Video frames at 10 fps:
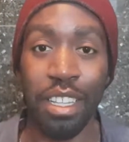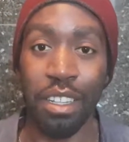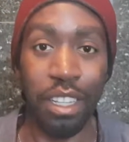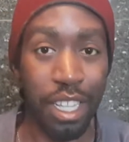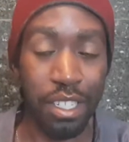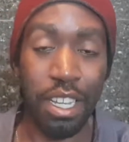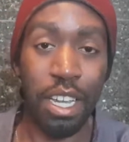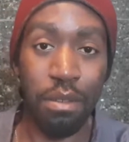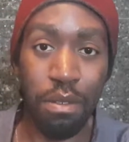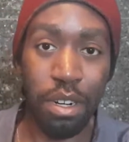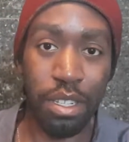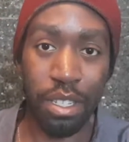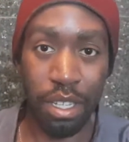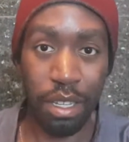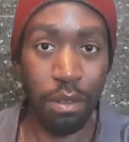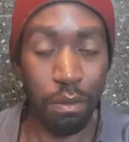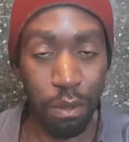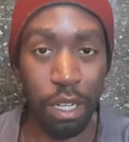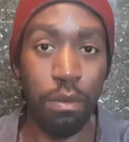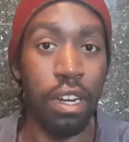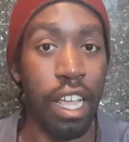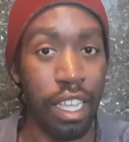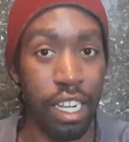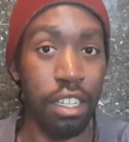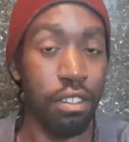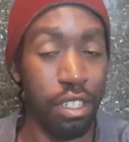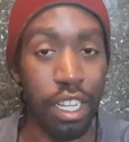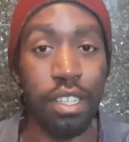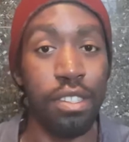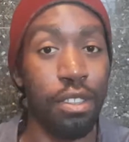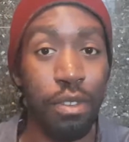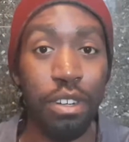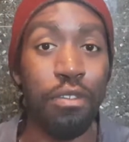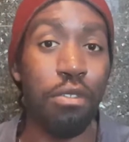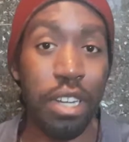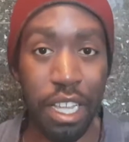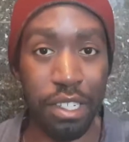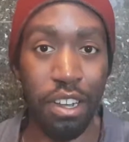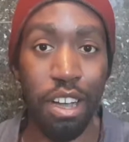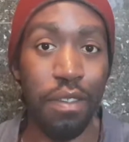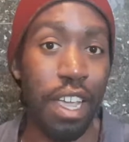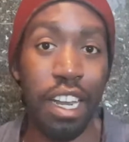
Unless I worked, when I get a good nice 3 or 4 days off